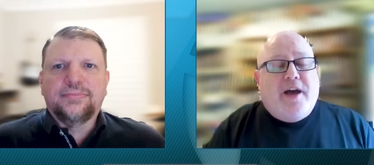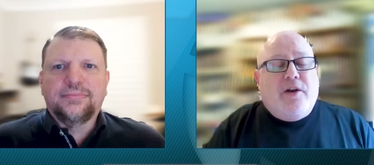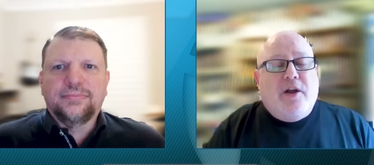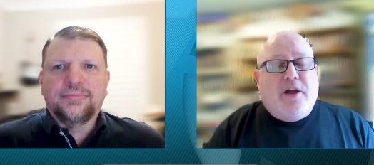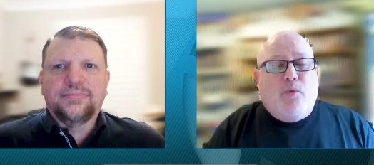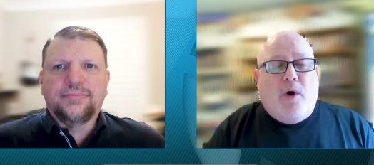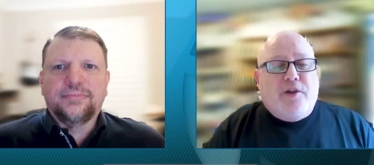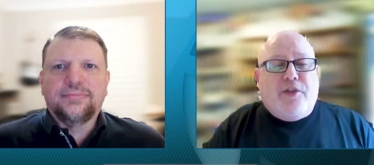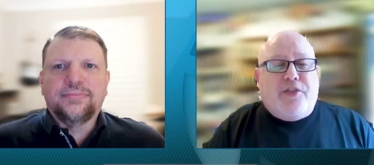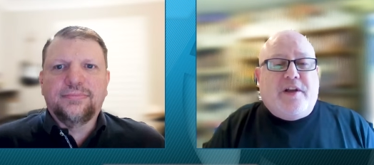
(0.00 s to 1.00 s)
Speaker 1: And one
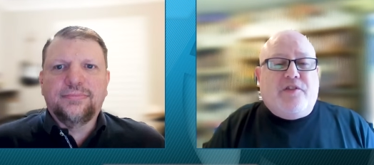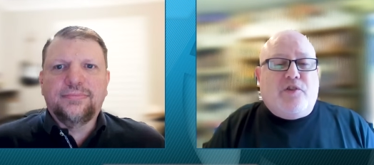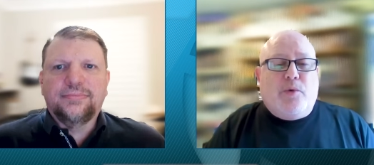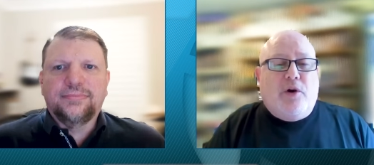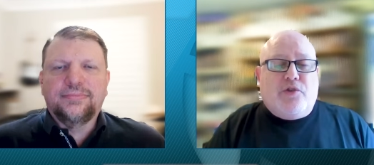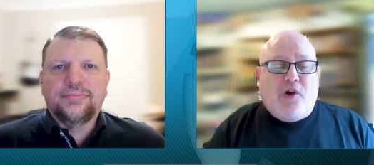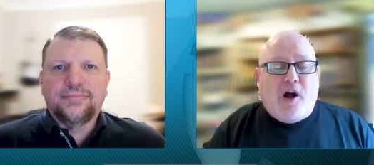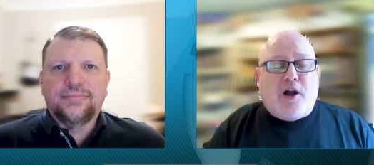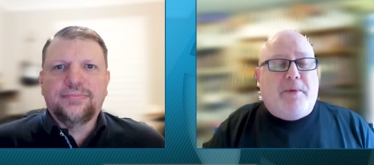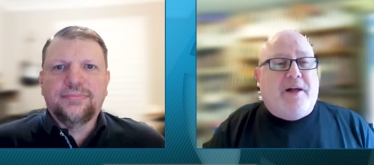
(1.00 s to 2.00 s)
of the things that we don't
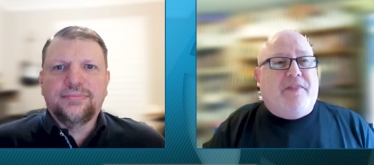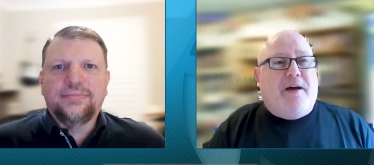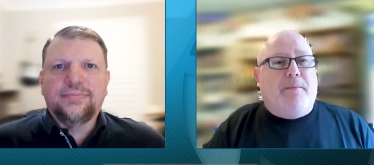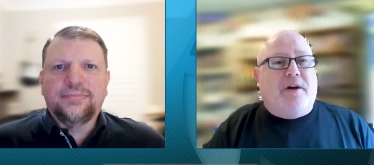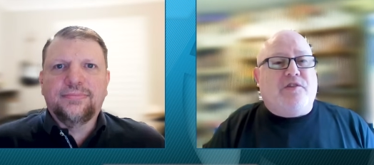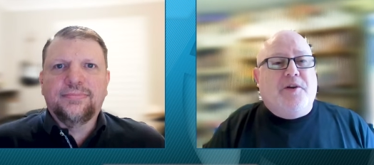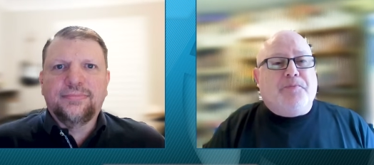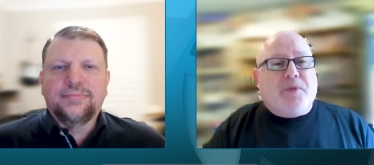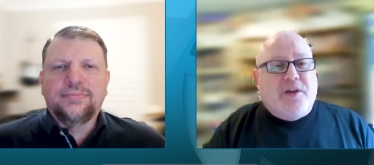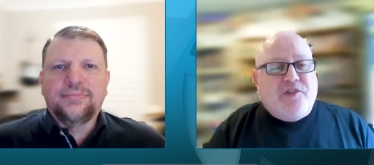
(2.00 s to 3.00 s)
talk about that much
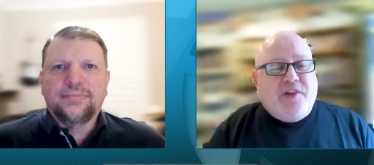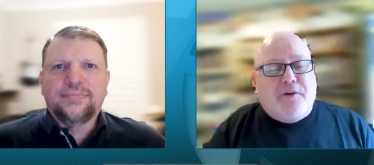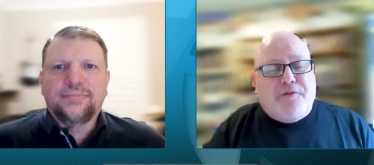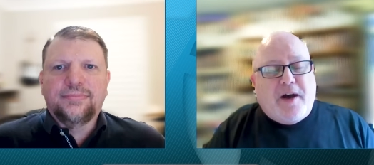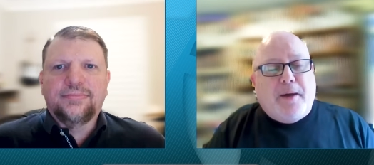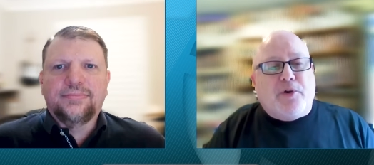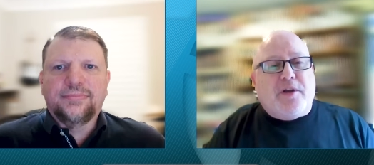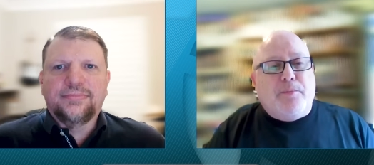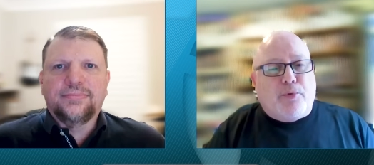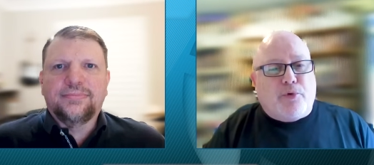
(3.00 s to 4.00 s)
is how fiber
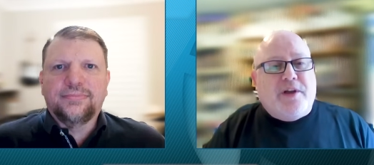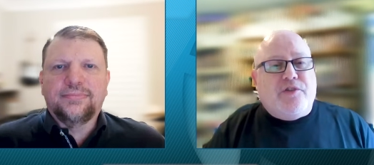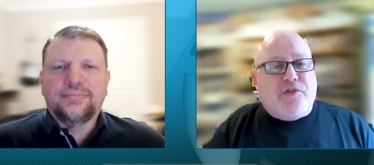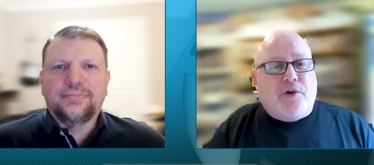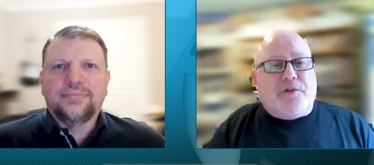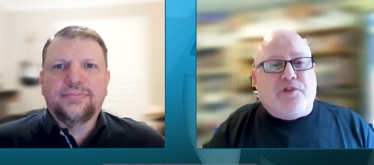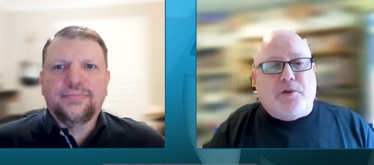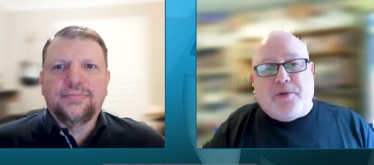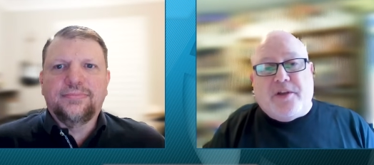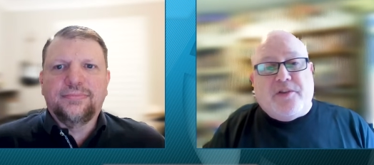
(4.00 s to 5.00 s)
can bring service
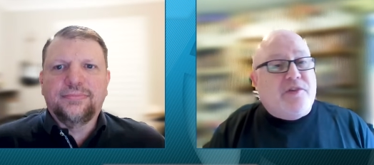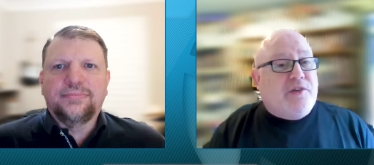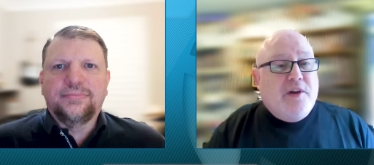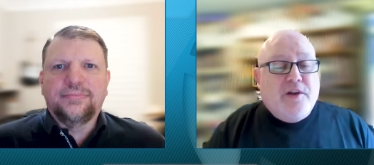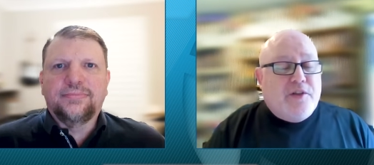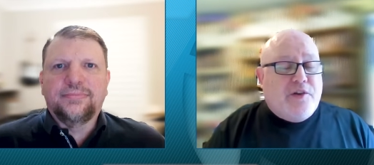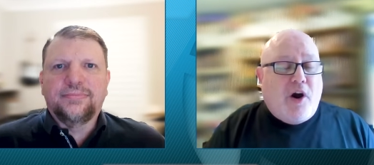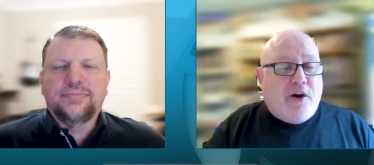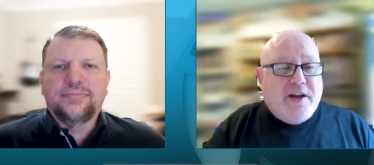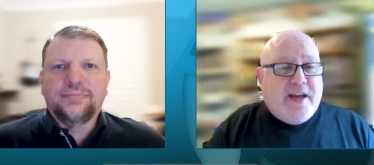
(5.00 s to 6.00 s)
to places that
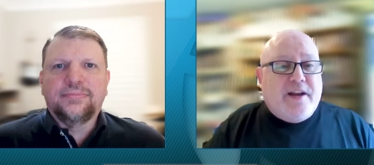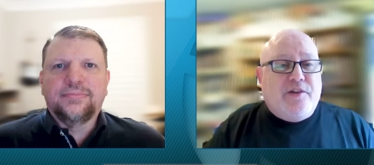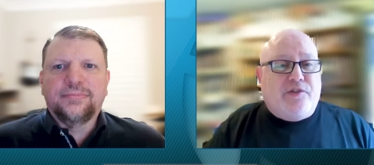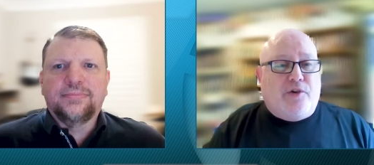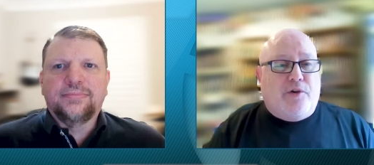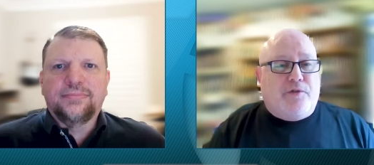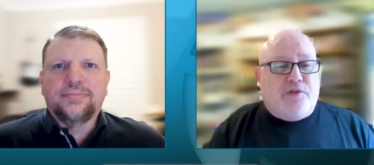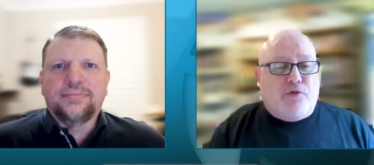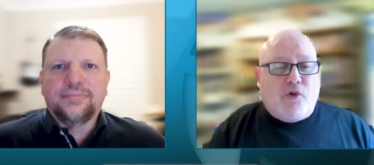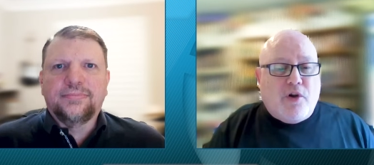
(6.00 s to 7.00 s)
aren't getting
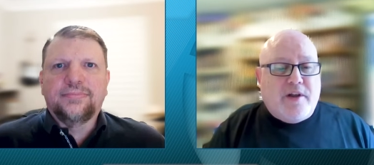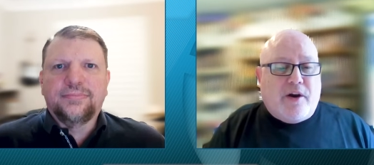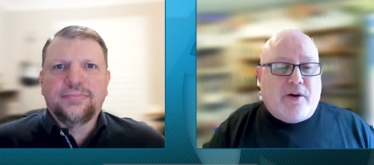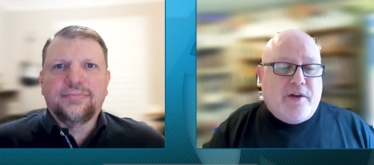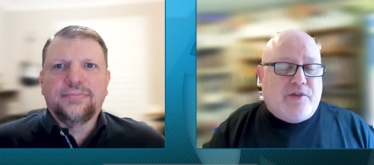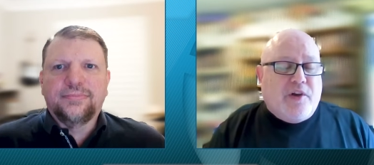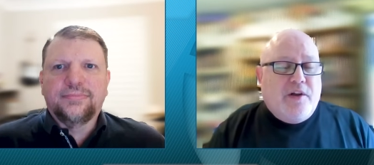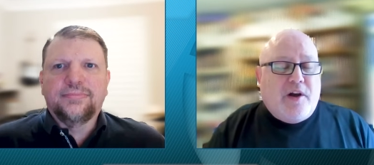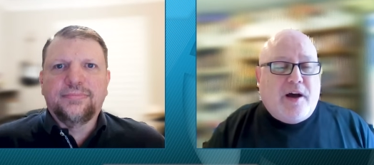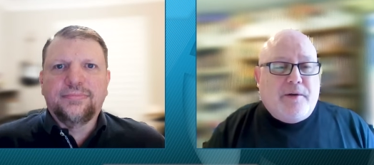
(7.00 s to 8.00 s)
service, rural areas,
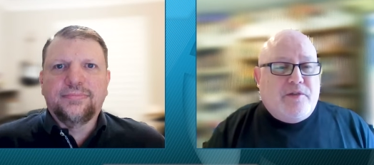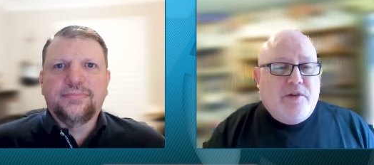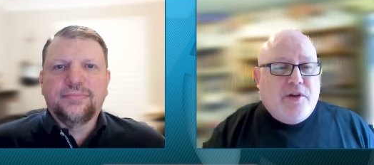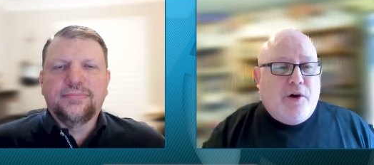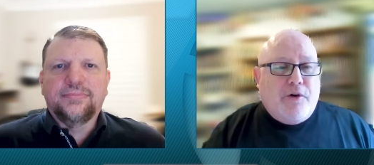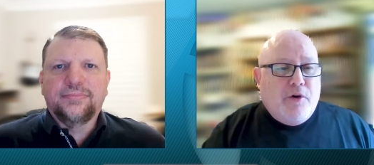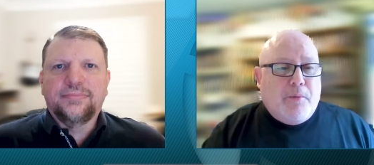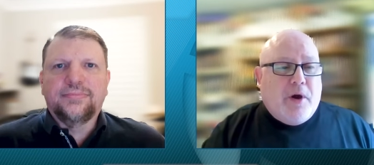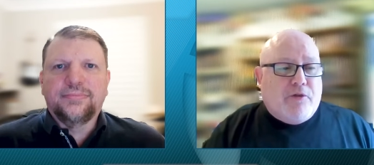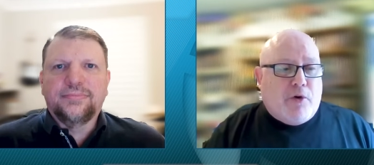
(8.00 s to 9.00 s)
uh, you know,
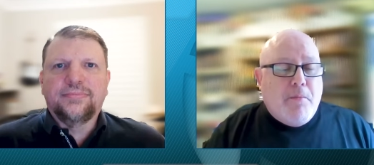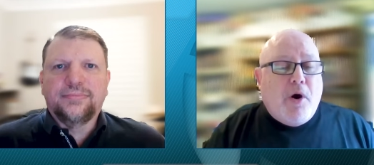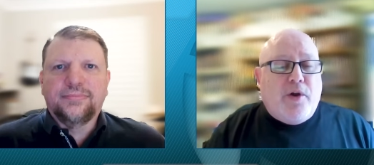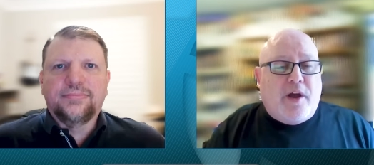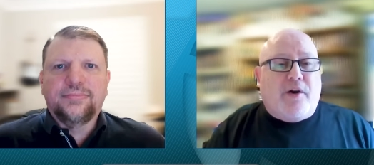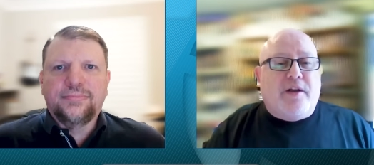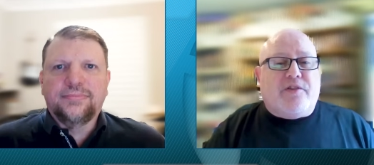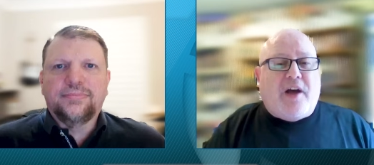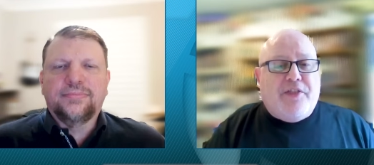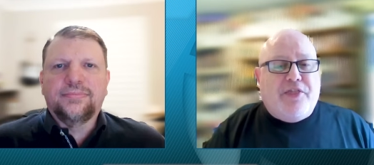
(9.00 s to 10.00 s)
remote
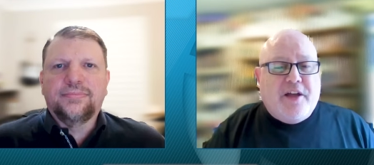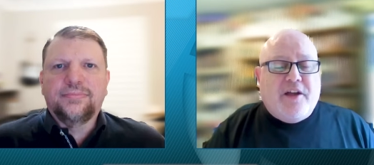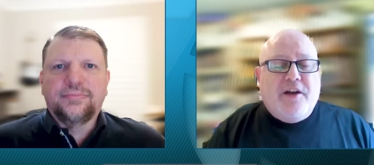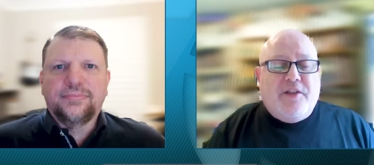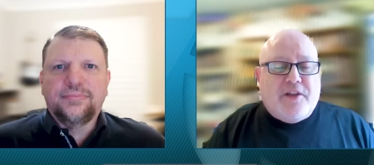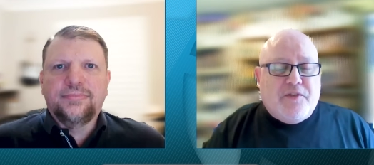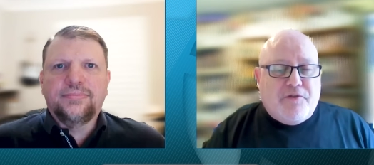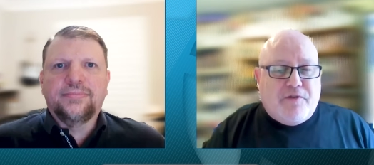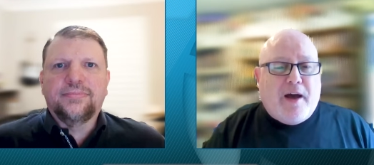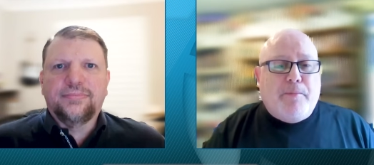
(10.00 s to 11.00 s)
areas. I think that
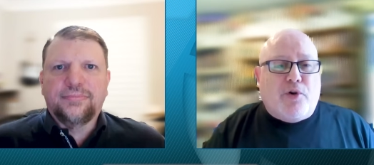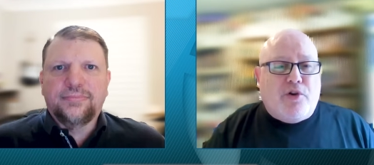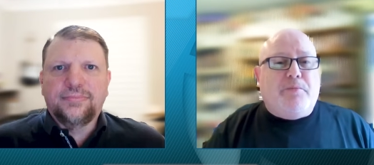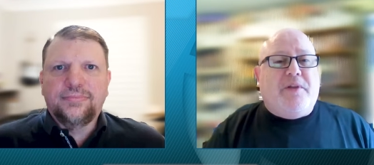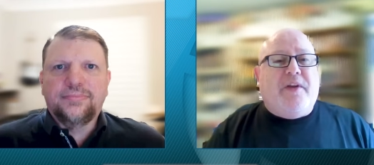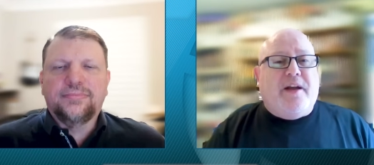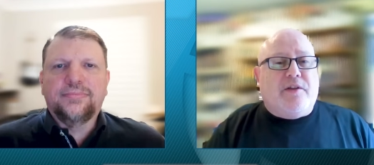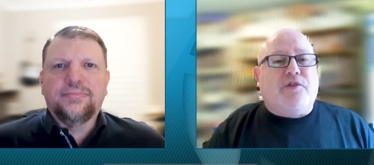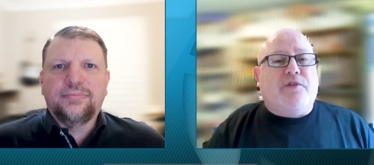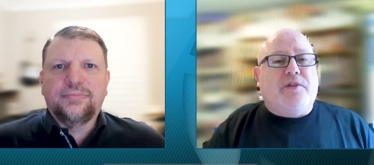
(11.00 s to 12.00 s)
fiber could be the
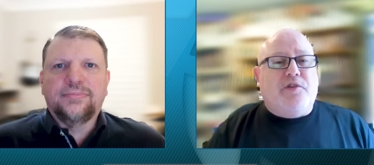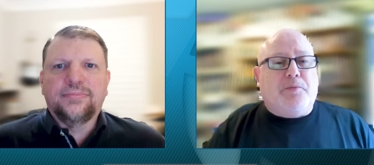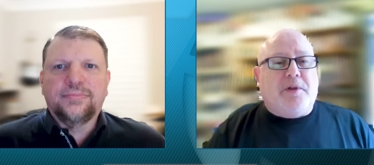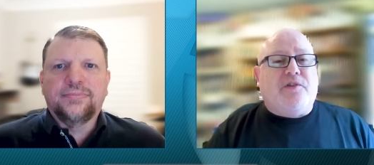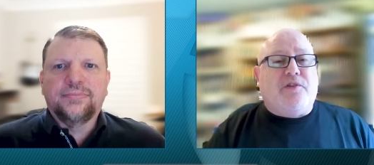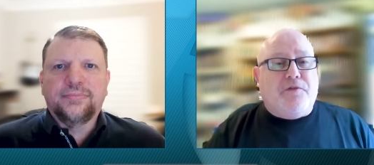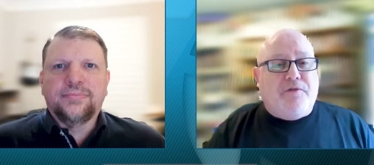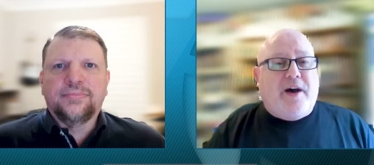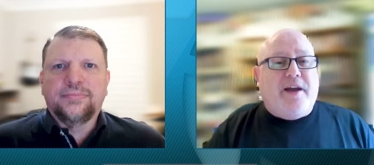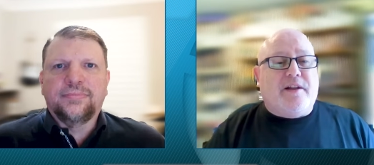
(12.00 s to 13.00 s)
answer in these places.
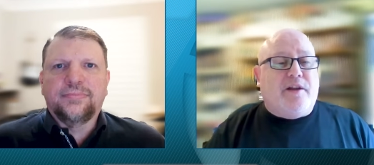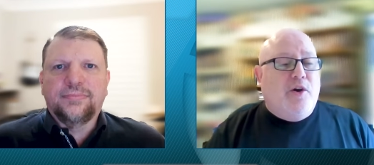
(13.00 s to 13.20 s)
Finally,